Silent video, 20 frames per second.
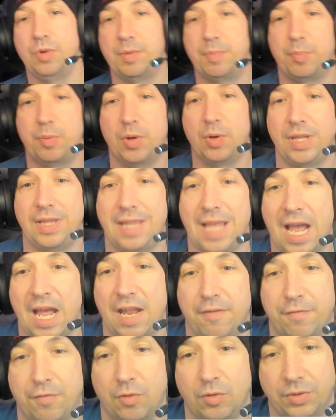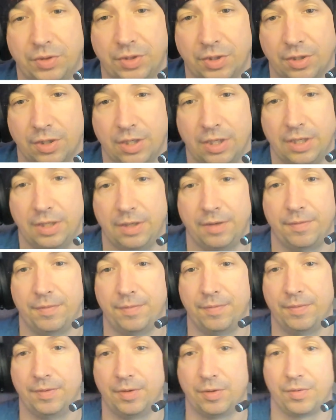put that folder
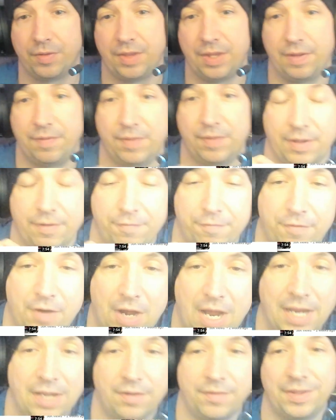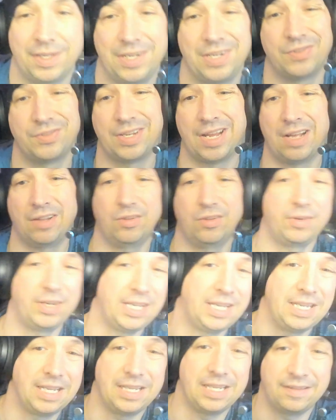or the file that you're
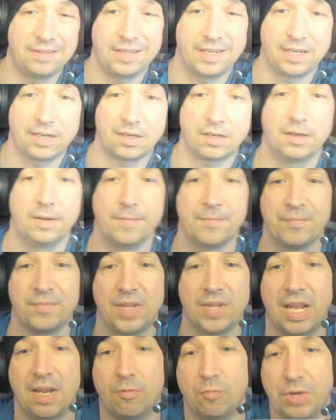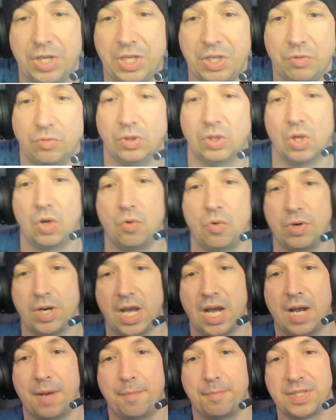downloading in there. And when you load
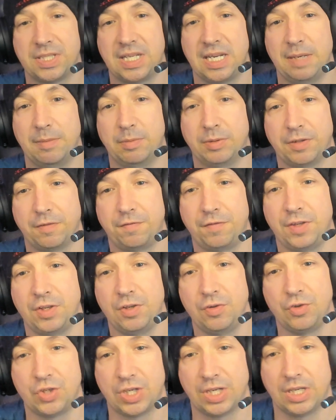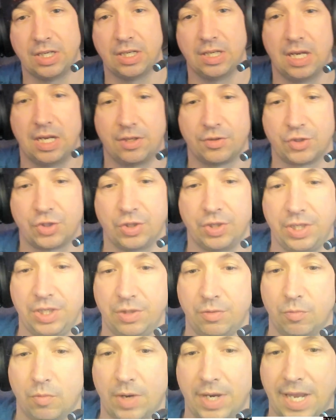up Stable Diffusion, I'll show
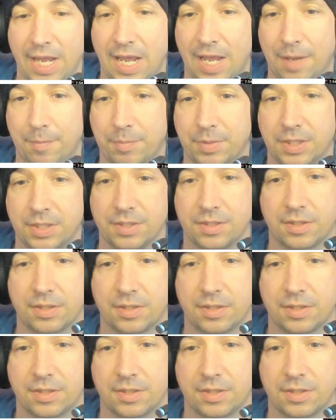you what happens.